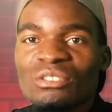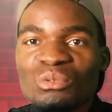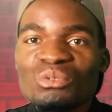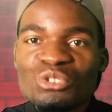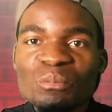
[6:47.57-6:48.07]

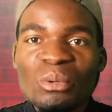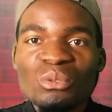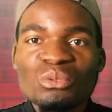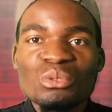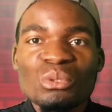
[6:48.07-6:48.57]
to
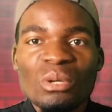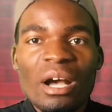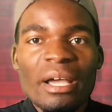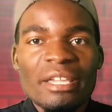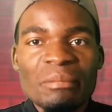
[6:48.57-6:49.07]
spoke to
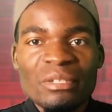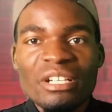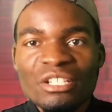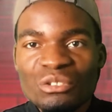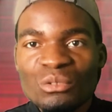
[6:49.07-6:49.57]

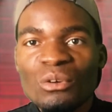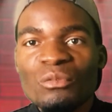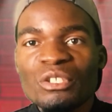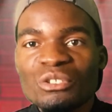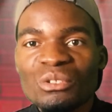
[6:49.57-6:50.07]
immigration
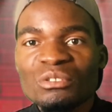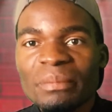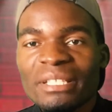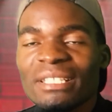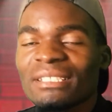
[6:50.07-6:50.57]
officials,
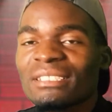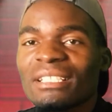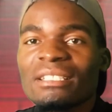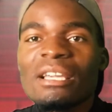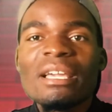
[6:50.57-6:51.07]
but they
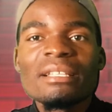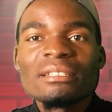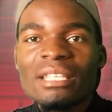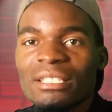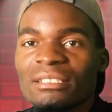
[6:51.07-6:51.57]
said
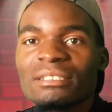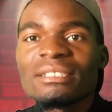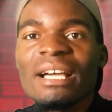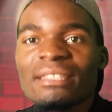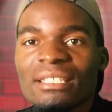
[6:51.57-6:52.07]
there's
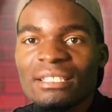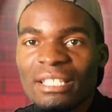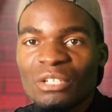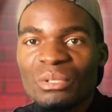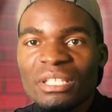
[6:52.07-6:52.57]
nothing
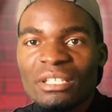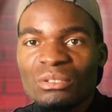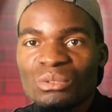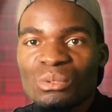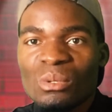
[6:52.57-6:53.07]
that we can
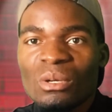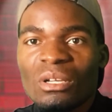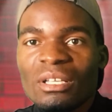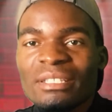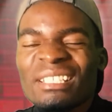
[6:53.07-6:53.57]
do.
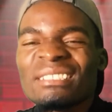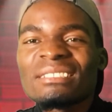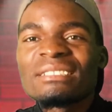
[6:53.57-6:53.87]
There's